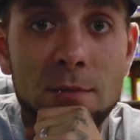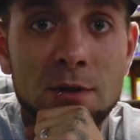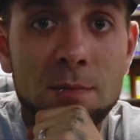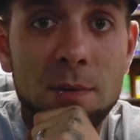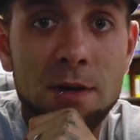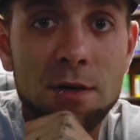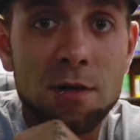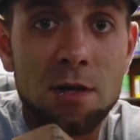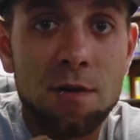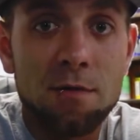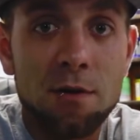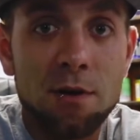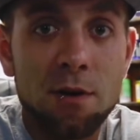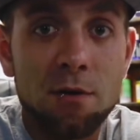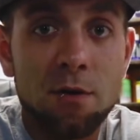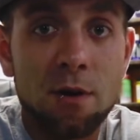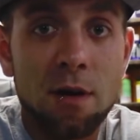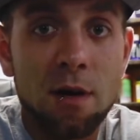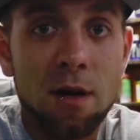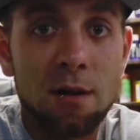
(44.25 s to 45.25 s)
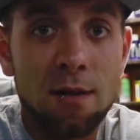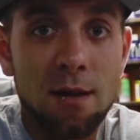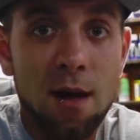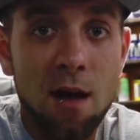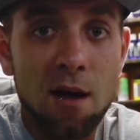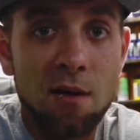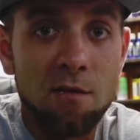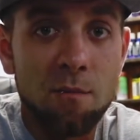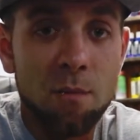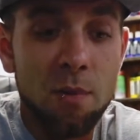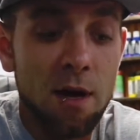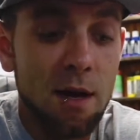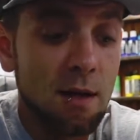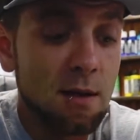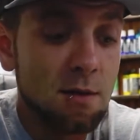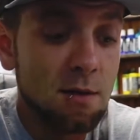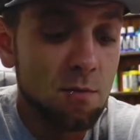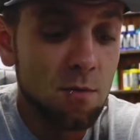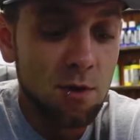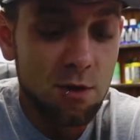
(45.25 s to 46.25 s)
especially if you're doing a lot of
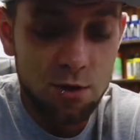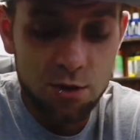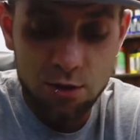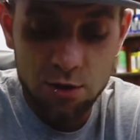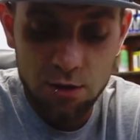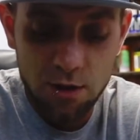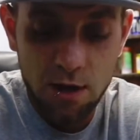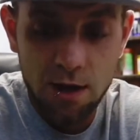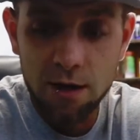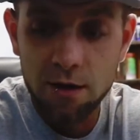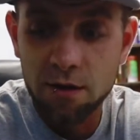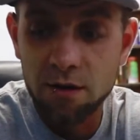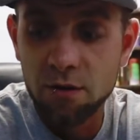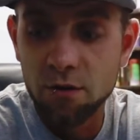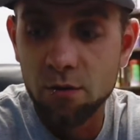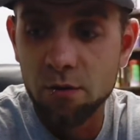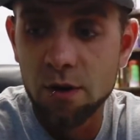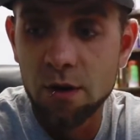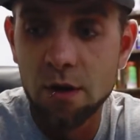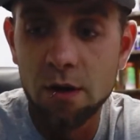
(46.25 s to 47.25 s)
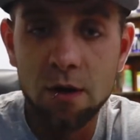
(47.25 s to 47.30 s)
baits, which I do.